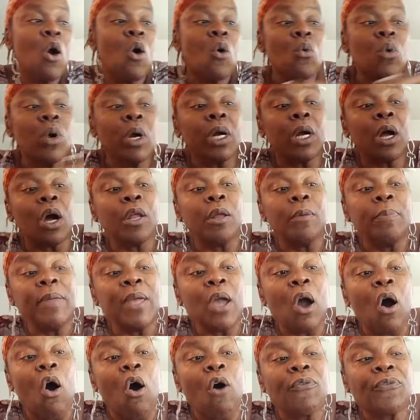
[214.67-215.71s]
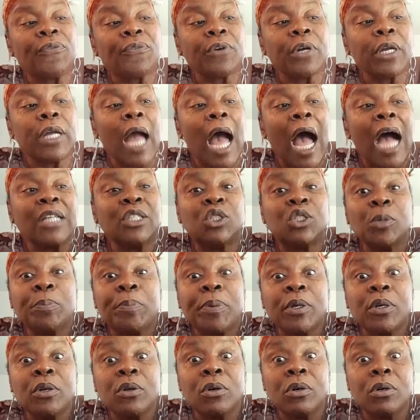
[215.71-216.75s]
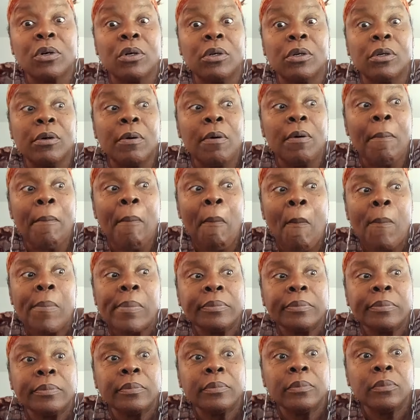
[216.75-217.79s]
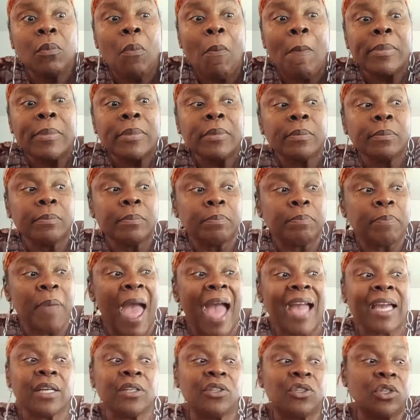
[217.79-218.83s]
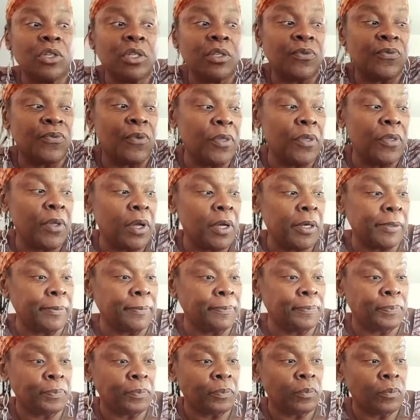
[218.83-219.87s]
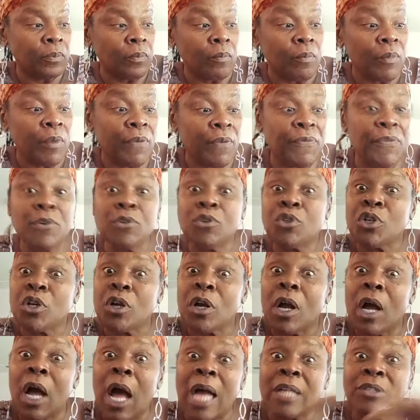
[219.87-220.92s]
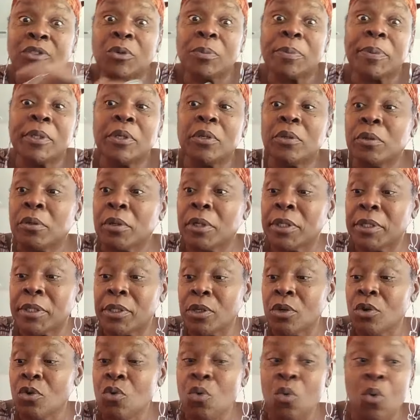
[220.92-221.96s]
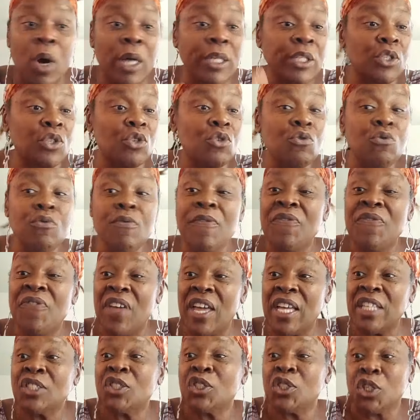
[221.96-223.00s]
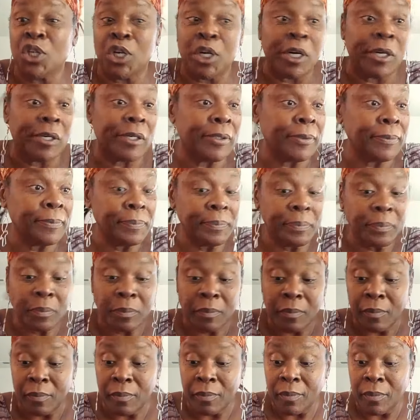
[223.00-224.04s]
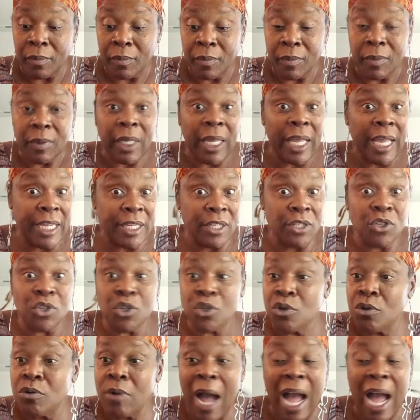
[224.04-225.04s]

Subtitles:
we're going to be offering entrepreneurial packages for the future entrepreneurs who want to venture into